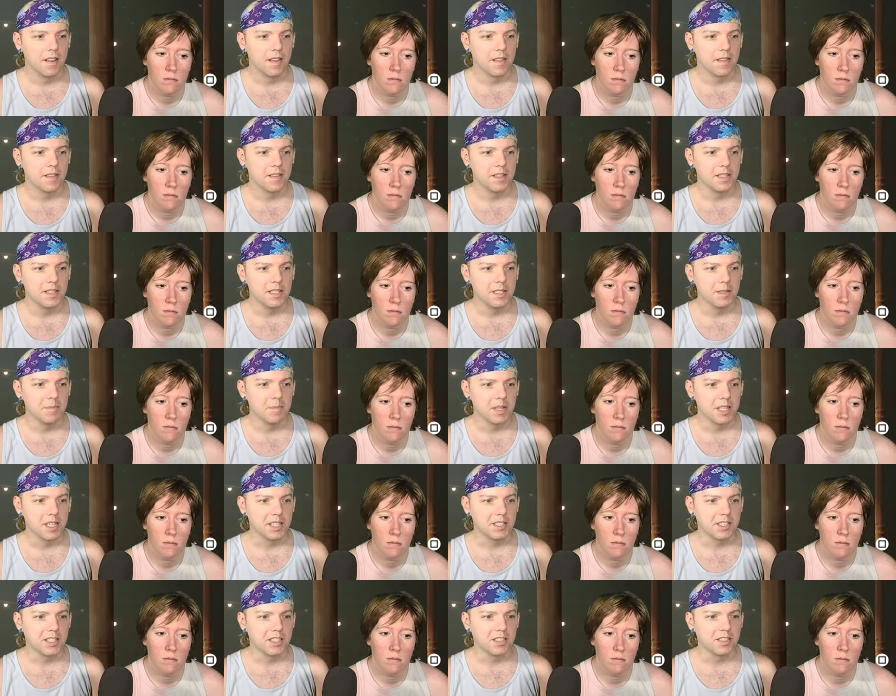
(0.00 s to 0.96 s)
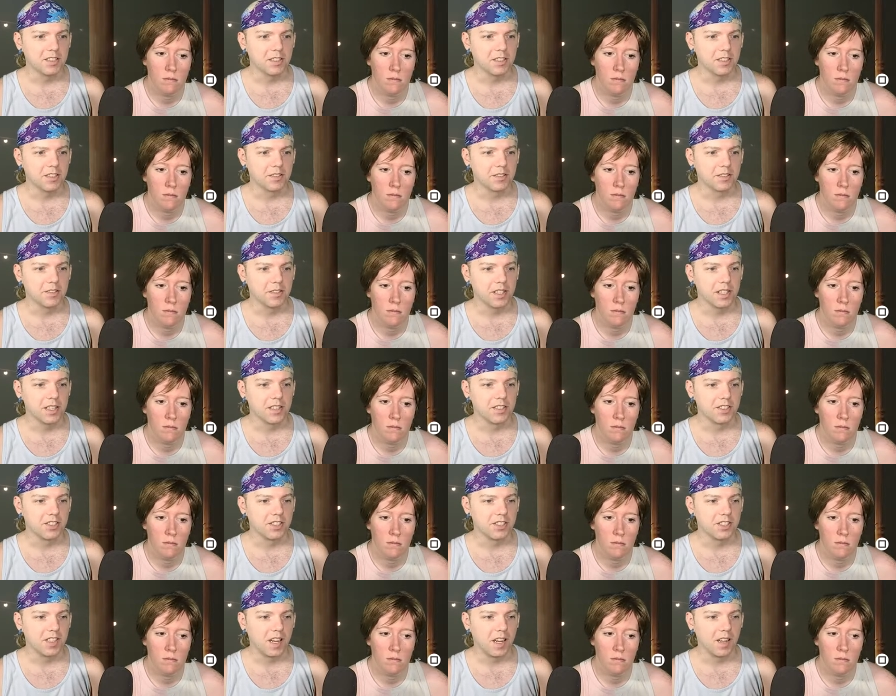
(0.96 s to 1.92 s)
Speaker 1: The mighty concrete
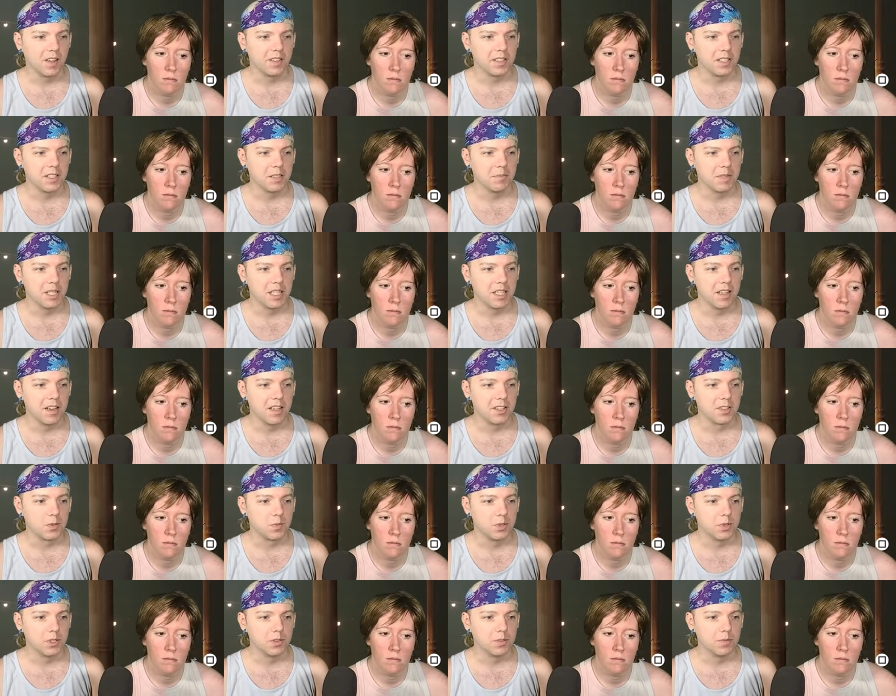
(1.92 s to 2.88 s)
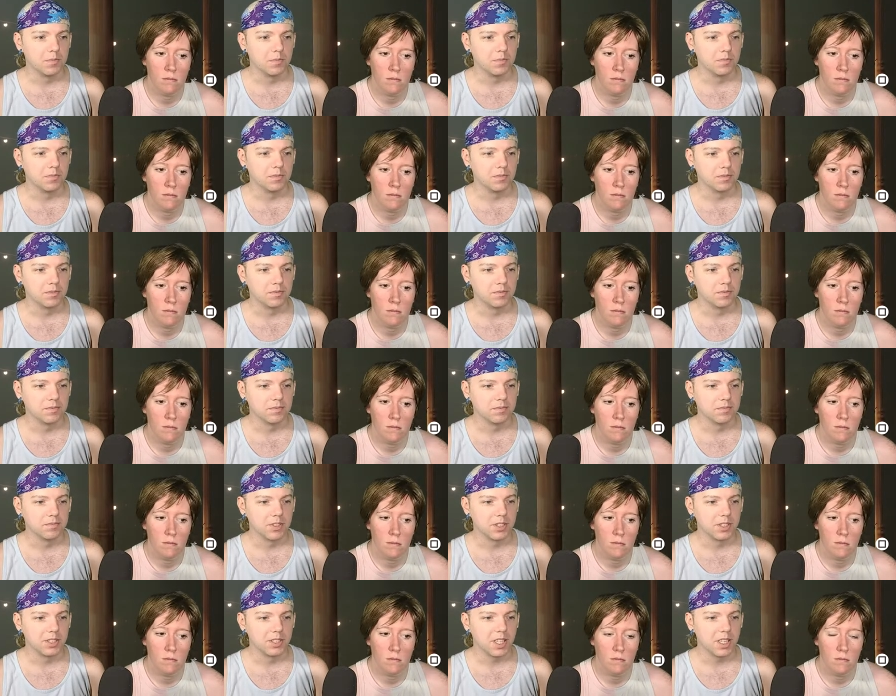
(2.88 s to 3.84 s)
shielding me in its womb.
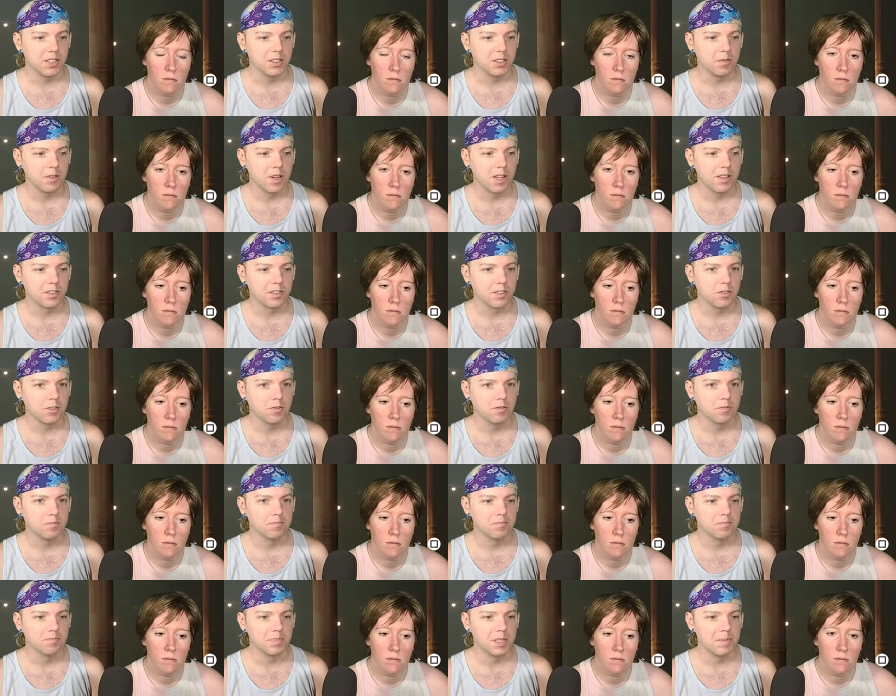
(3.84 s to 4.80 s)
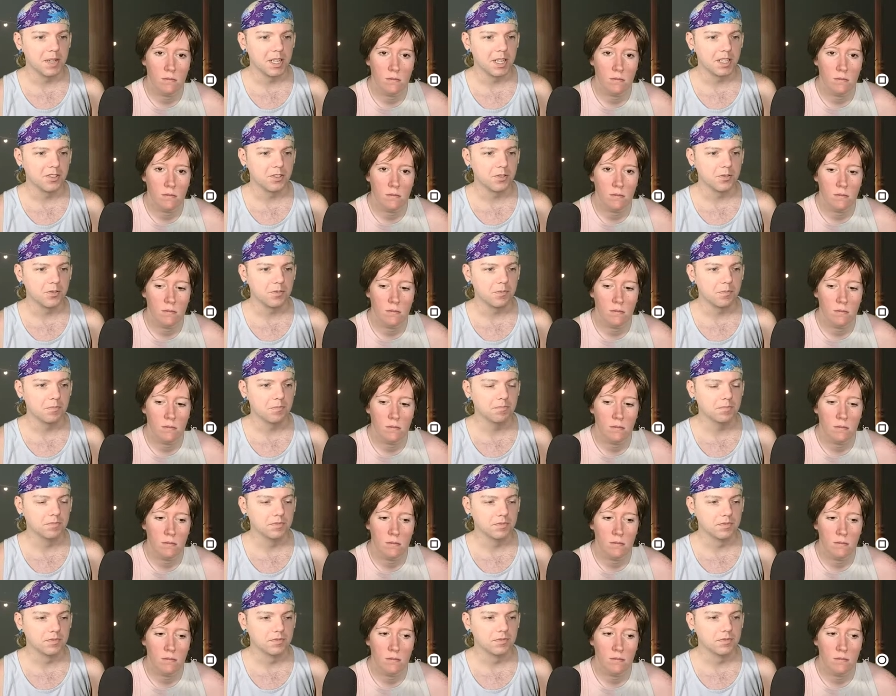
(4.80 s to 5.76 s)
Shall you also be my tomb?
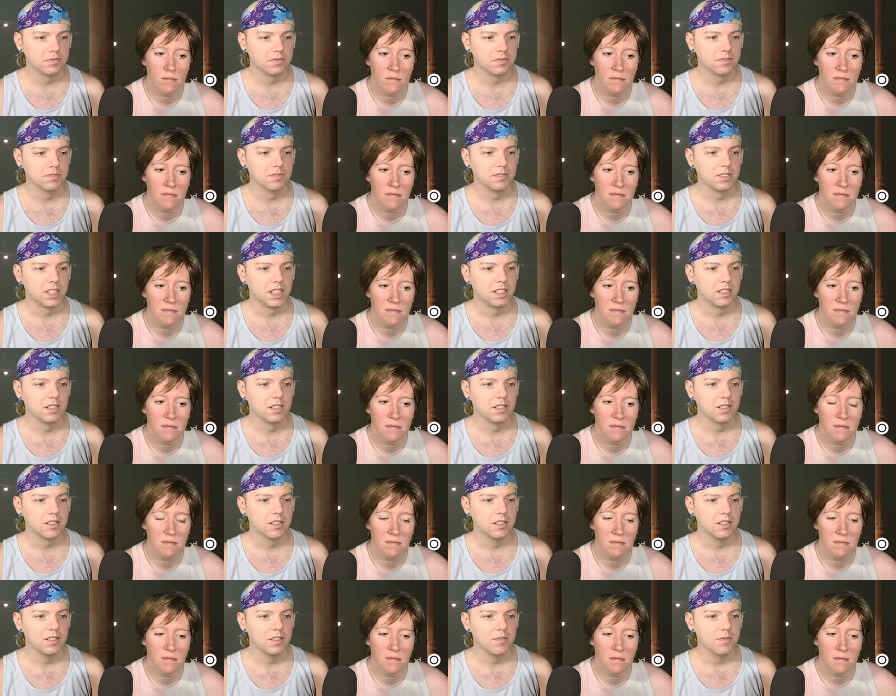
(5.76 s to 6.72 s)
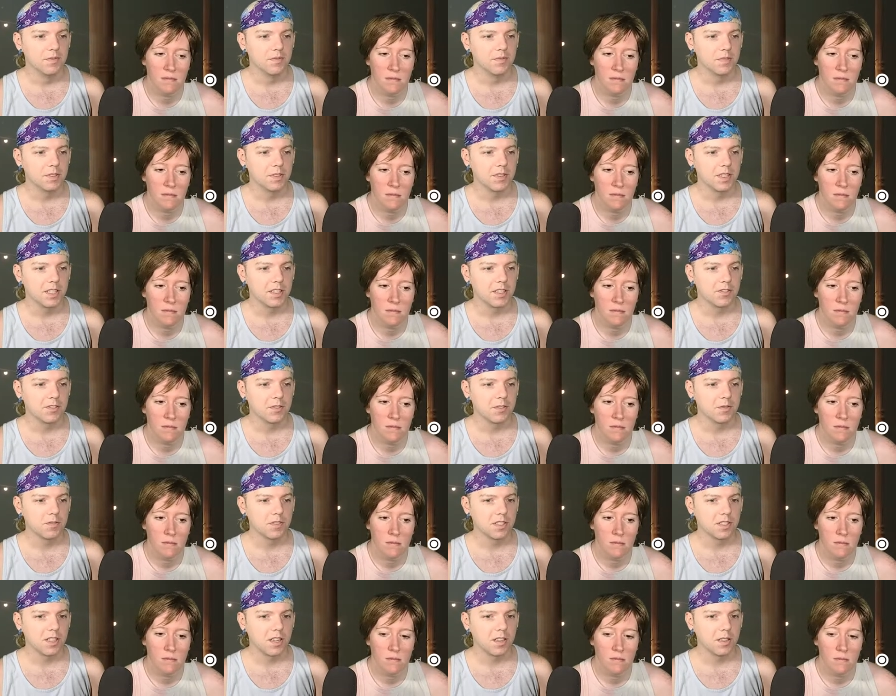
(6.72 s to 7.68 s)
You think it's
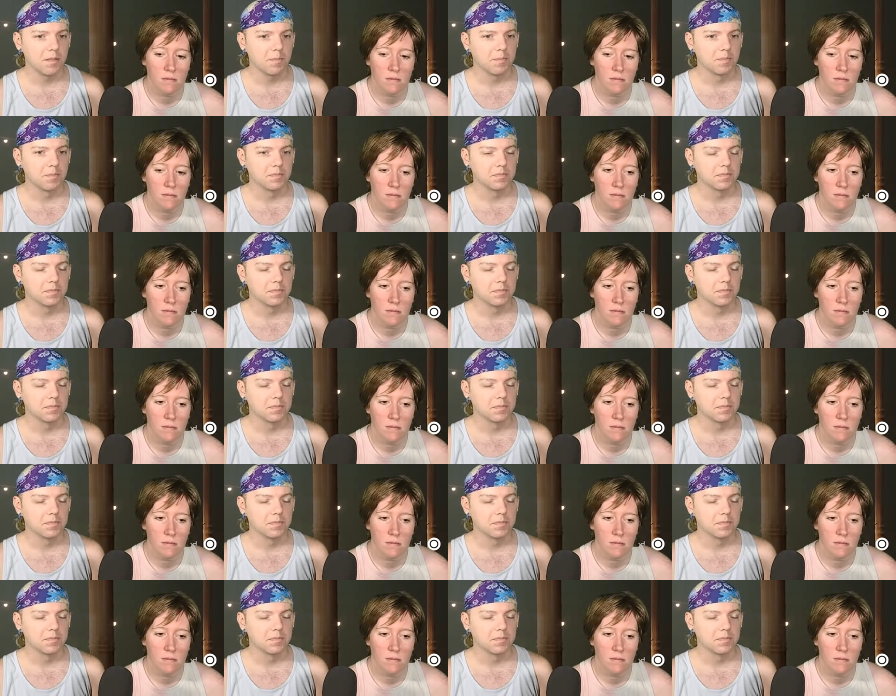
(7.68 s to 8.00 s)
too solemn?